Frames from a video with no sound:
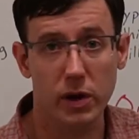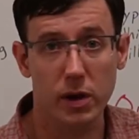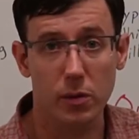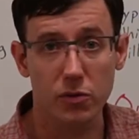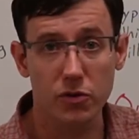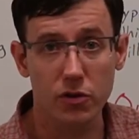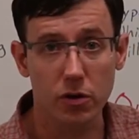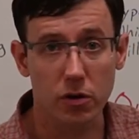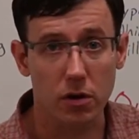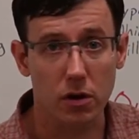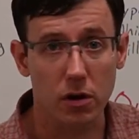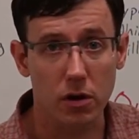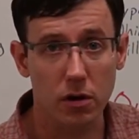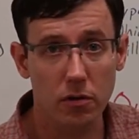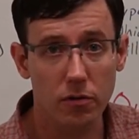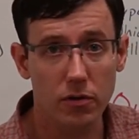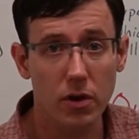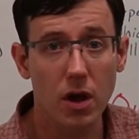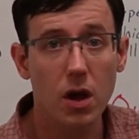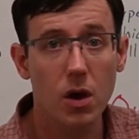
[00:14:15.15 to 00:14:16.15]
we
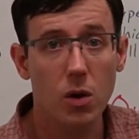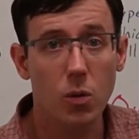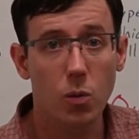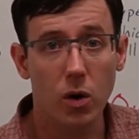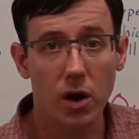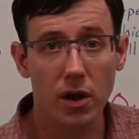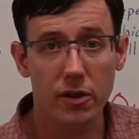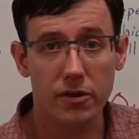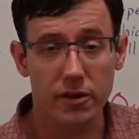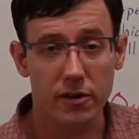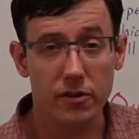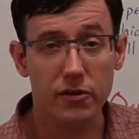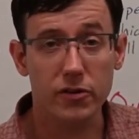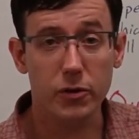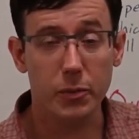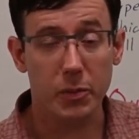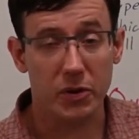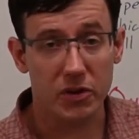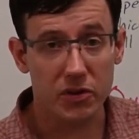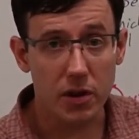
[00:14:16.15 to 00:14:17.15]
observed wasn't
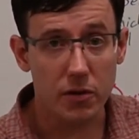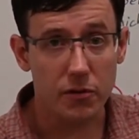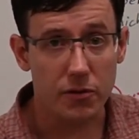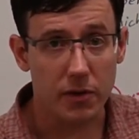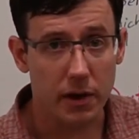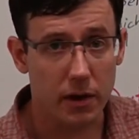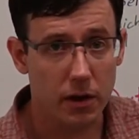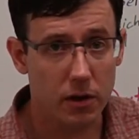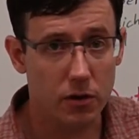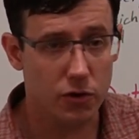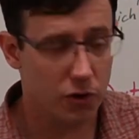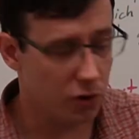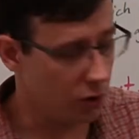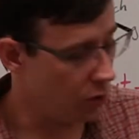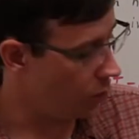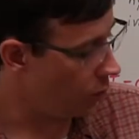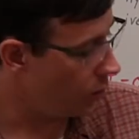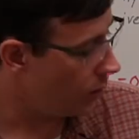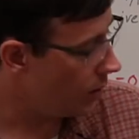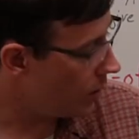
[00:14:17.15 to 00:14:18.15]
specific
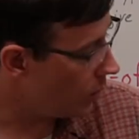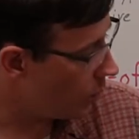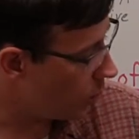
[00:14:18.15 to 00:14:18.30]
to